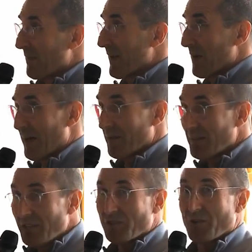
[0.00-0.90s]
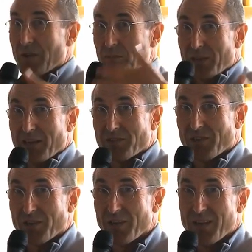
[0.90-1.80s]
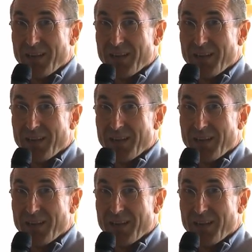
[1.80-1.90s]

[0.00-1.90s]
think about leisure and pleasure.